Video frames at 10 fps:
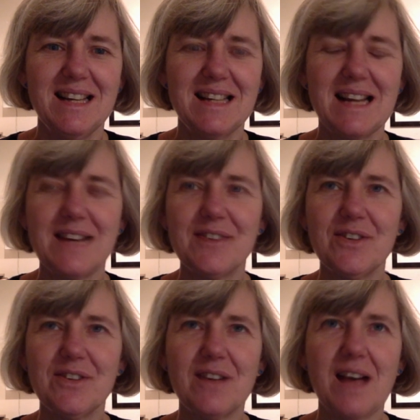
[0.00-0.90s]
that I
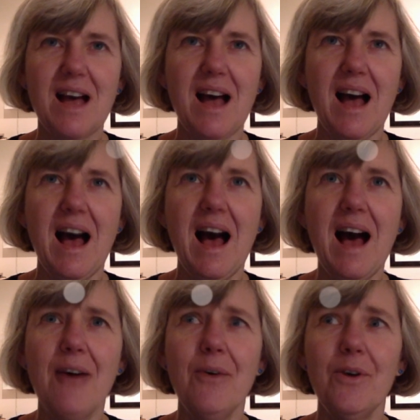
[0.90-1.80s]
thought,
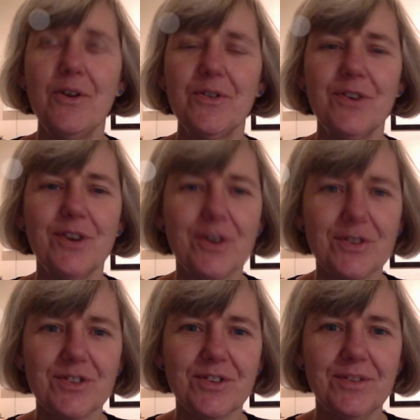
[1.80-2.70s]
how on
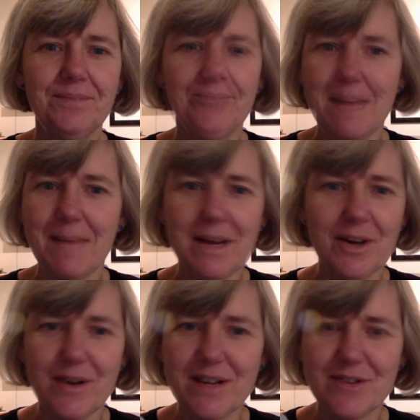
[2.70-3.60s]
earth am I
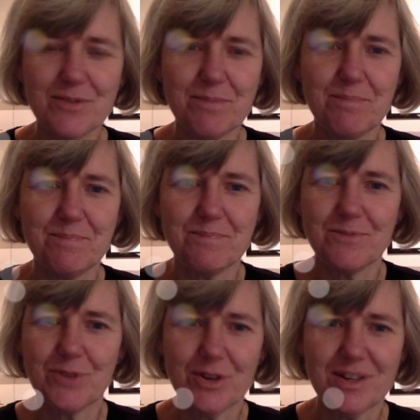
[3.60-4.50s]
going to
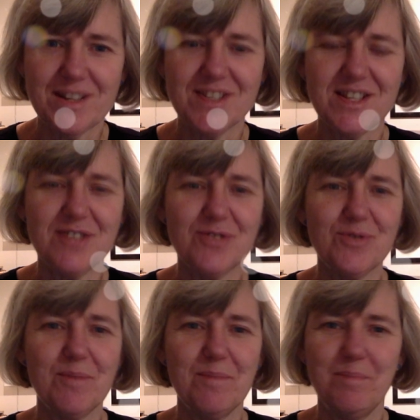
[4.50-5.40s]
turn this
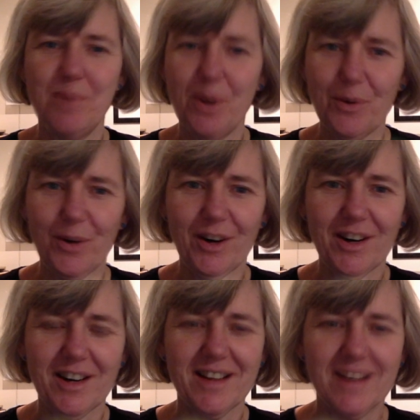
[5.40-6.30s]
into a
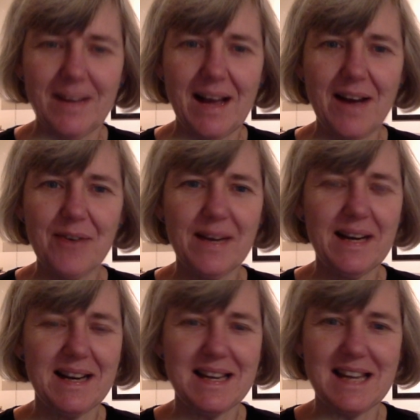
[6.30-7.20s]
bookwork? How can
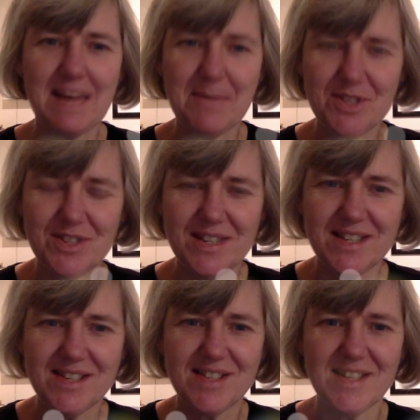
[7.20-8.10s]
I capture
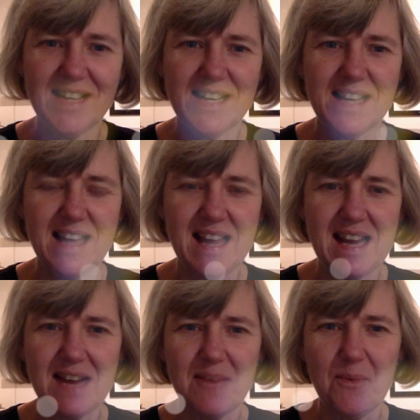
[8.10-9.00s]
this in
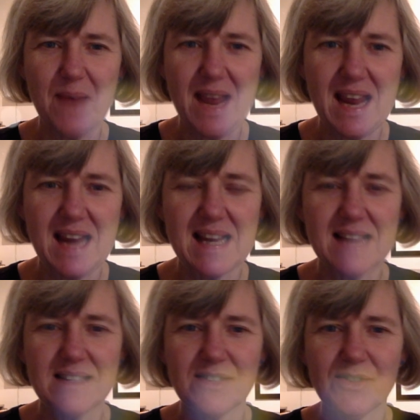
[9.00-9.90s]
a way
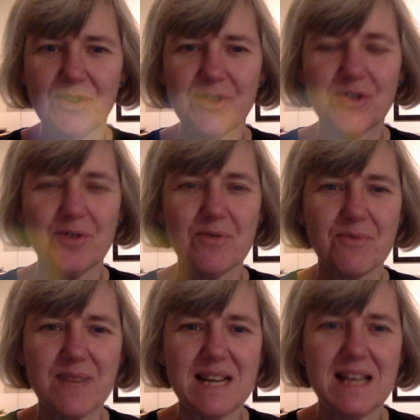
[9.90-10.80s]
that's also
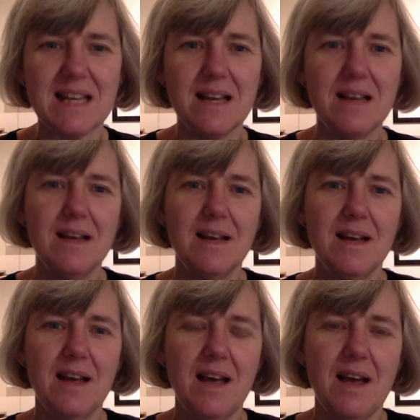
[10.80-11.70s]
really
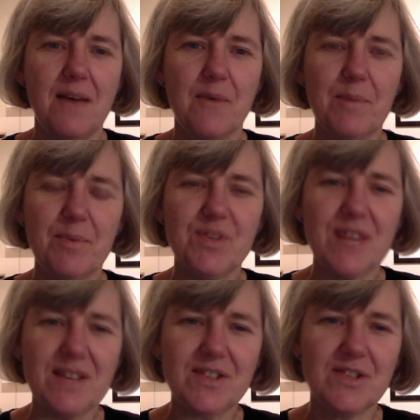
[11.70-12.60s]

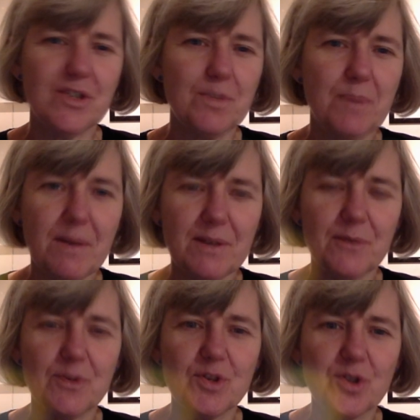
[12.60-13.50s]
represents the spirit
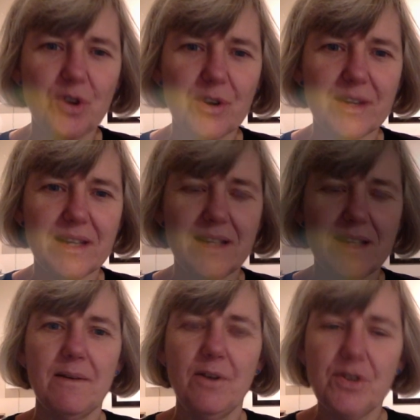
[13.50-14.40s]
of the story?
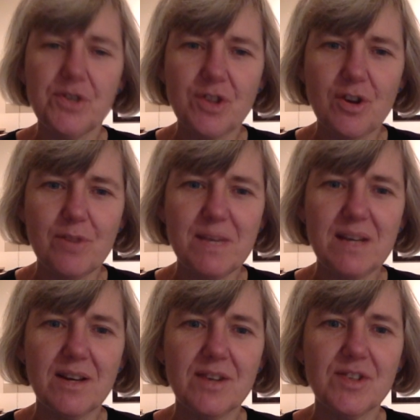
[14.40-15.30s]
Also
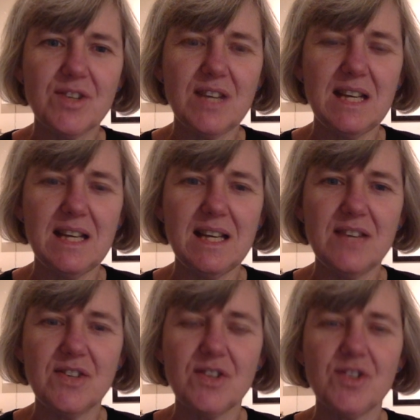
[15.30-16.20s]
because it
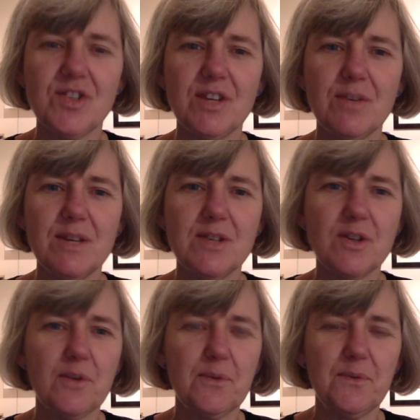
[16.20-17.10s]
is a series
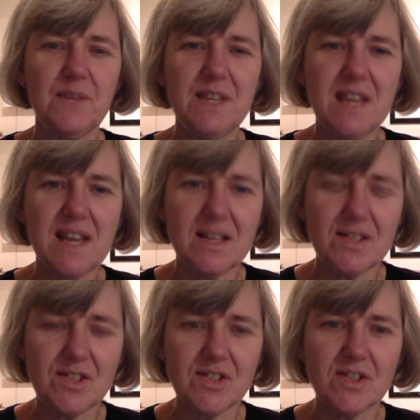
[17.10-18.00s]
of
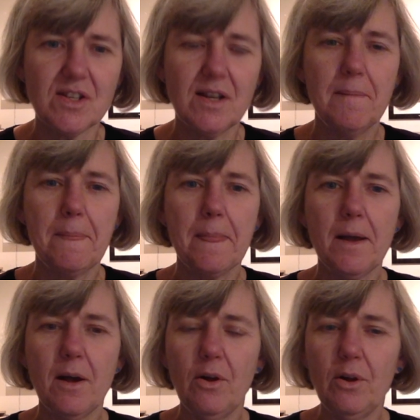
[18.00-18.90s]
vignettes
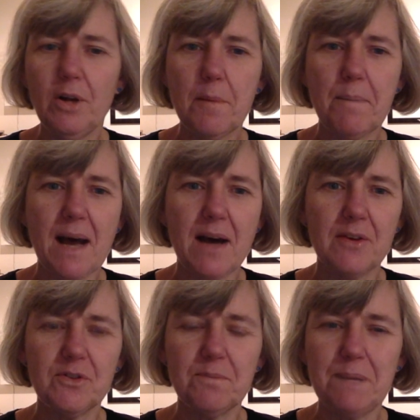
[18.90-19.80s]
all
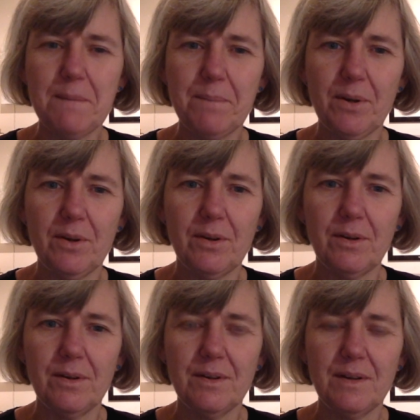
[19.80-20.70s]
about
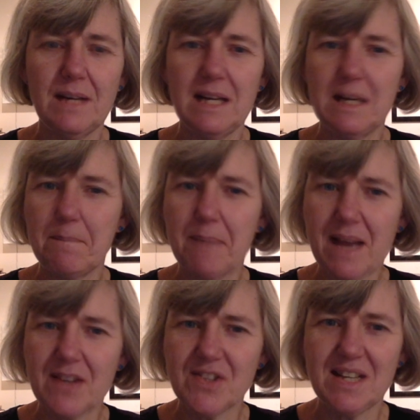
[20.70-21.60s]
people in the
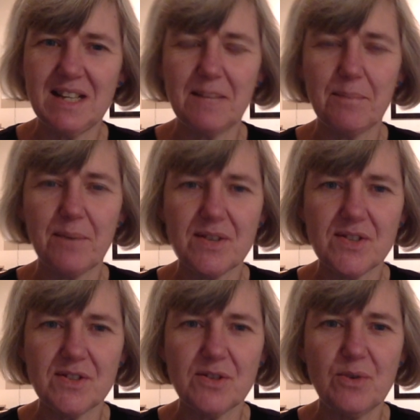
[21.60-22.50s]
past and in the
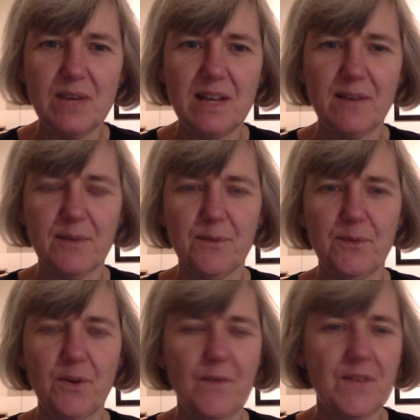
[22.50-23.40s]
present who live
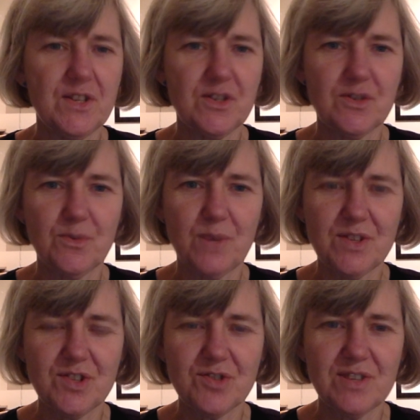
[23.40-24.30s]
on this one
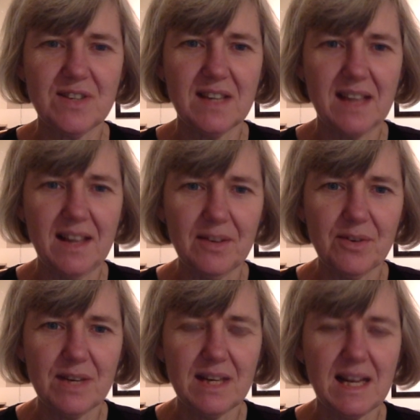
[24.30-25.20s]
street in
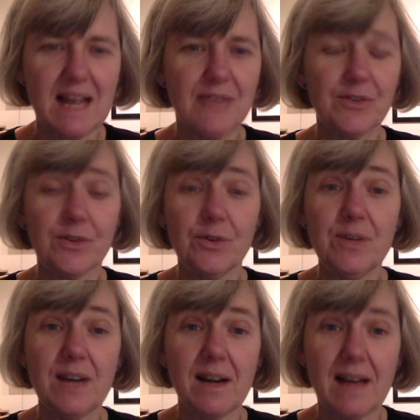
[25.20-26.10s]
Calgary, and through
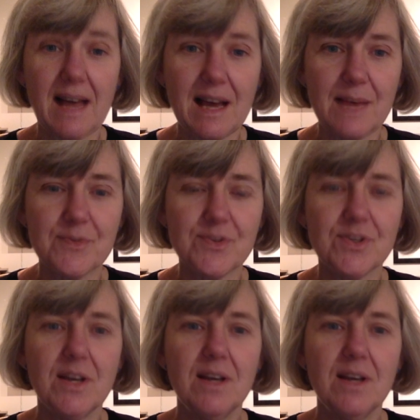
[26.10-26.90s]
their lives